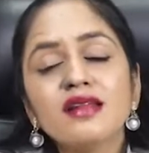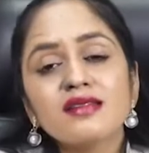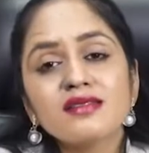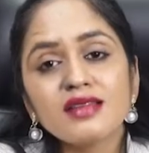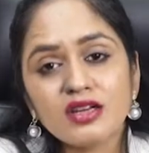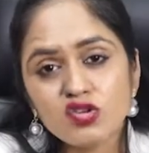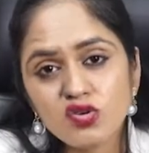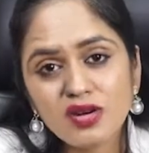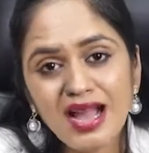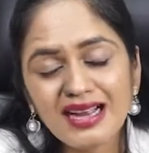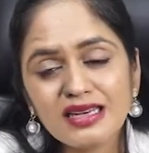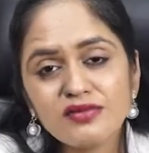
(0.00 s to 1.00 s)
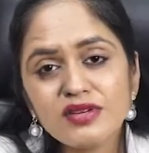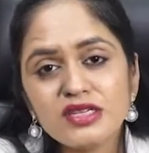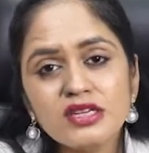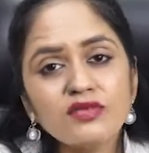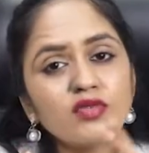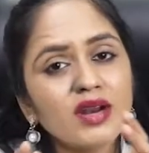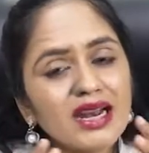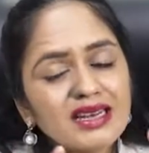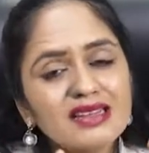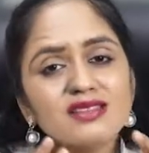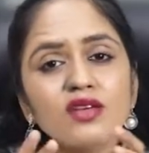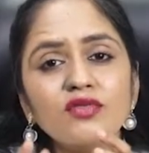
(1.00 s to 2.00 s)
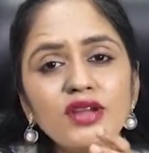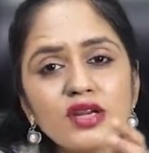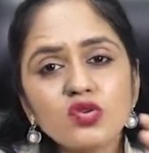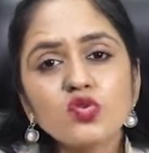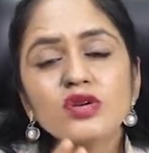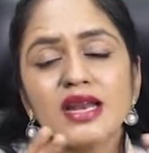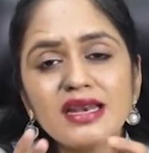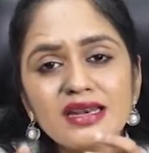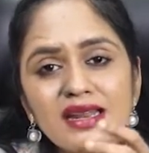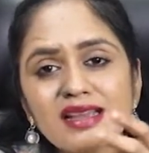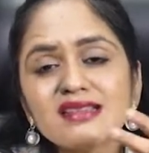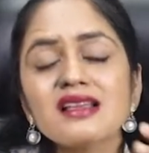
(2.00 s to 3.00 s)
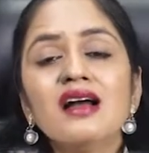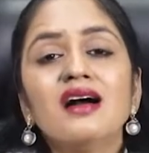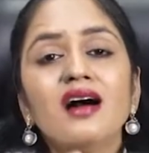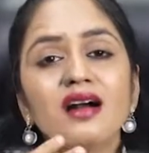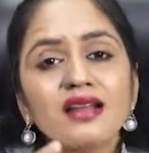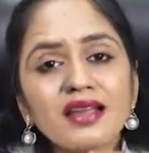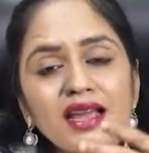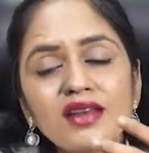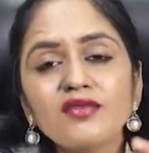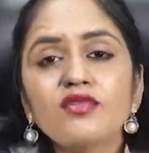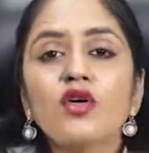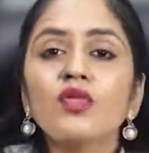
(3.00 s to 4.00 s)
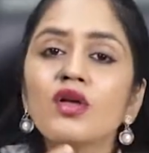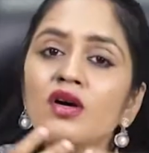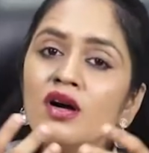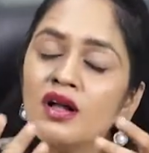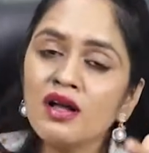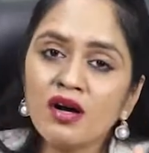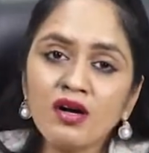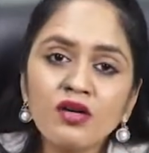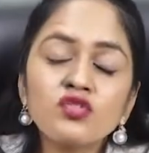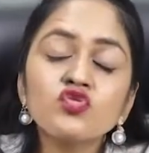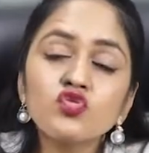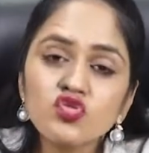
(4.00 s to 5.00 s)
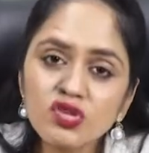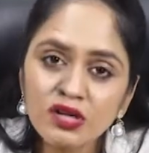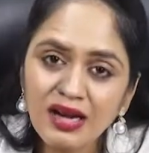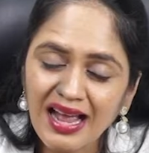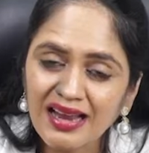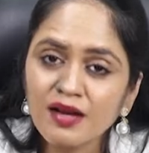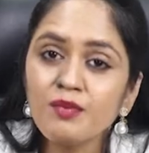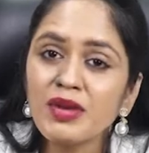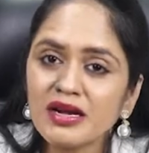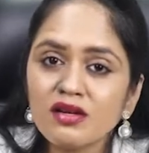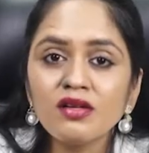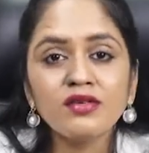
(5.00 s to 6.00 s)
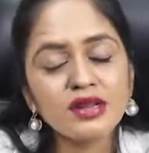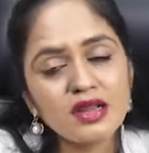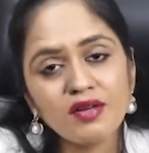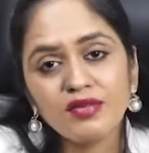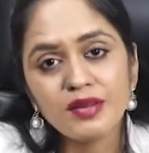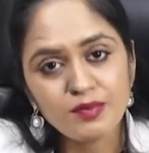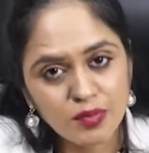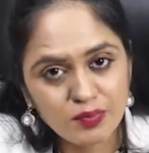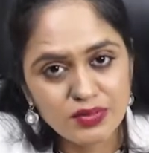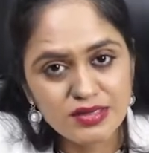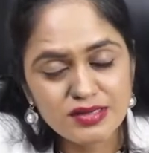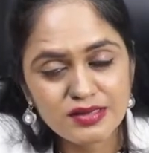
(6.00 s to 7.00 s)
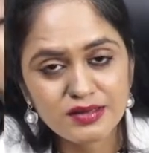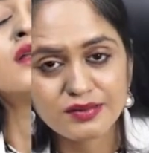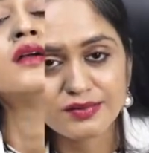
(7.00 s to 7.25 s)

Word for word: and sexual activity for at least a week to 10 days again for the uh, suture and a better recovery purpose.